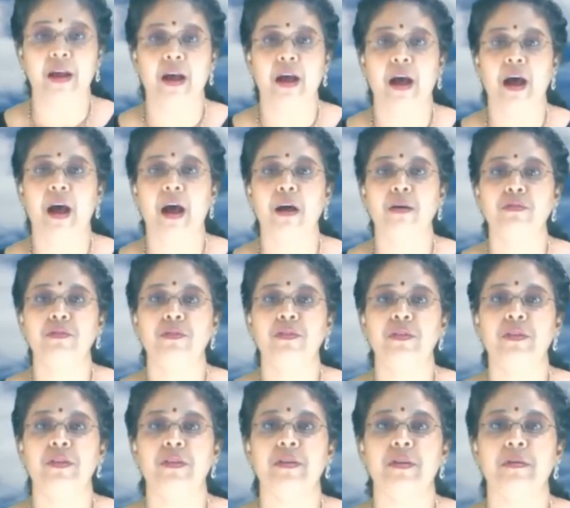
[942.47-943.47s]
how to
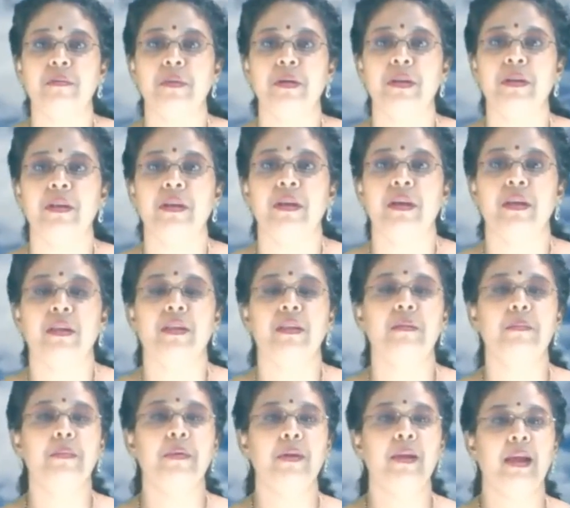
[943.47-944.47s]
determine the
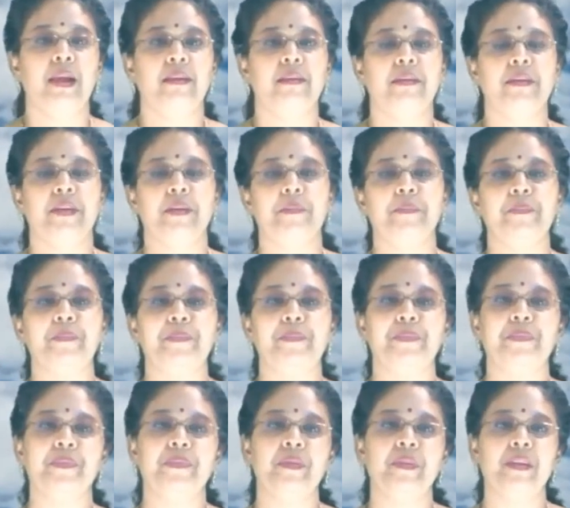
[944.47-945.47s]
polarity.
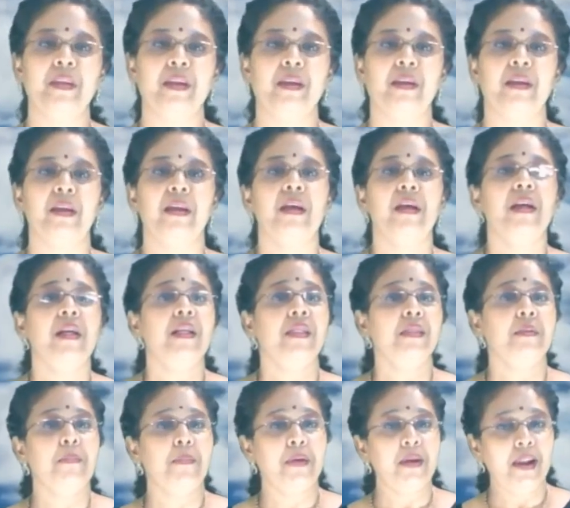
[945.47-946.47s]
Now,
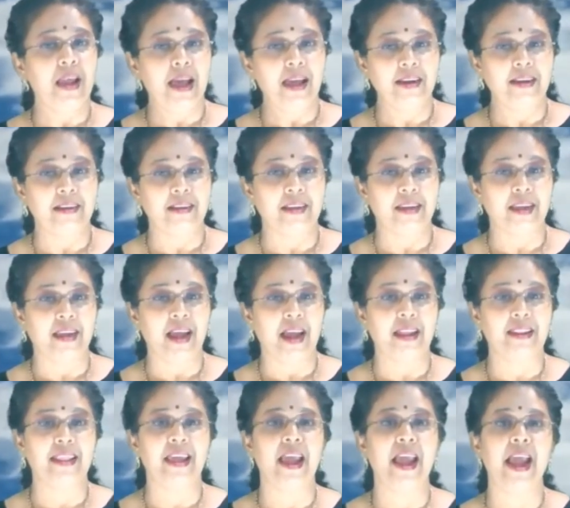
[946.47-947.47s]
the polarity
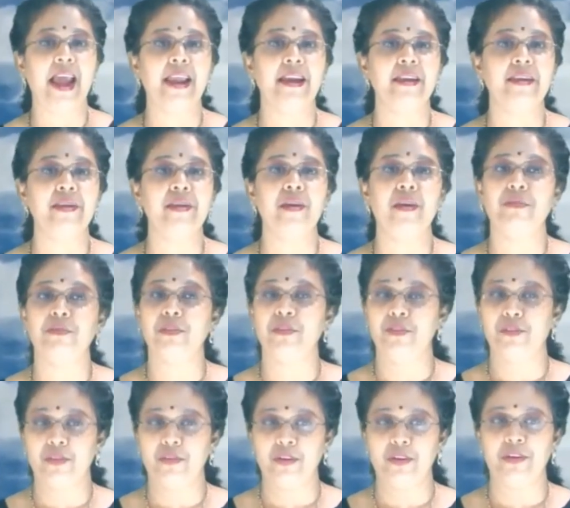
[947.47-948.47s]
at the end of the
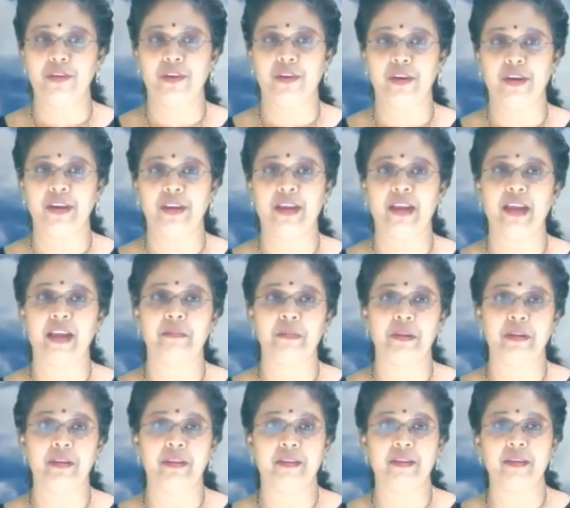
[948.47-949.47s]
solenoid can be
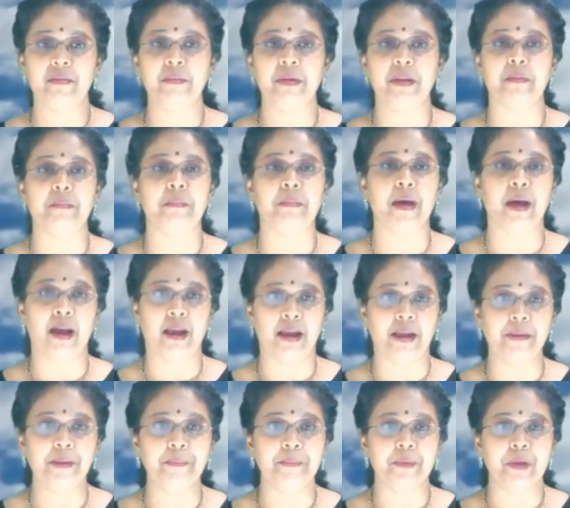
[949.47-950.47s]
determined
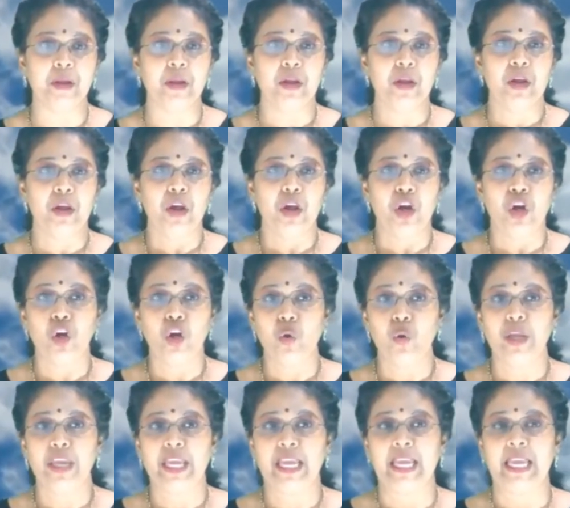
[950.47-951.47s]
by
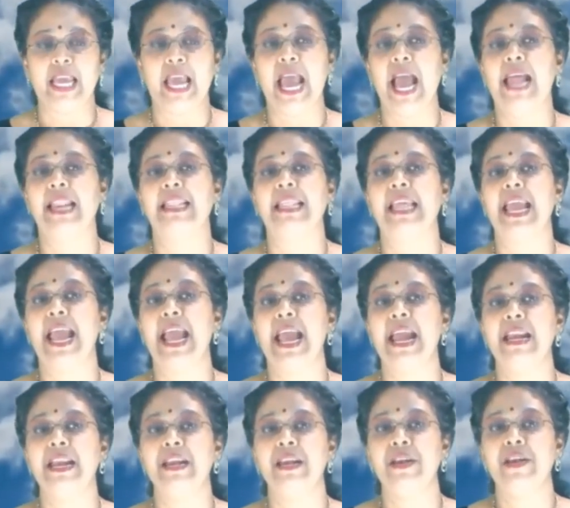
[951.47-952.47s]
looking at the
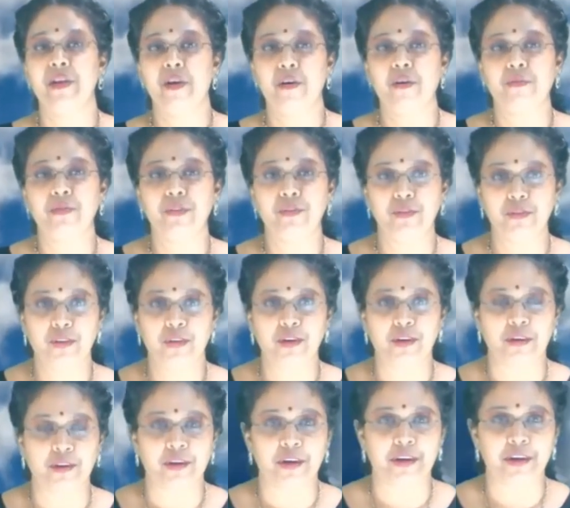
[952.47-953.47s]
end of the
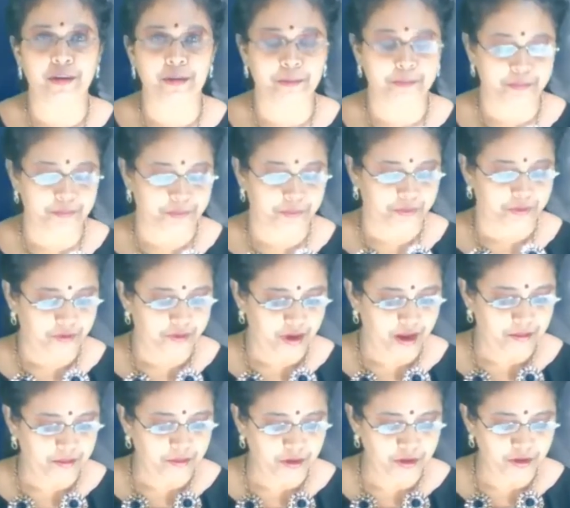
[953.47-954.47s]
solenoid. So
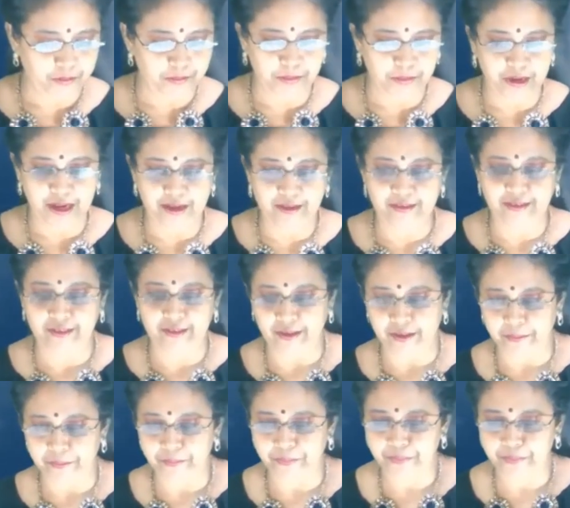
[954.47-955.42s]
I'm going to place here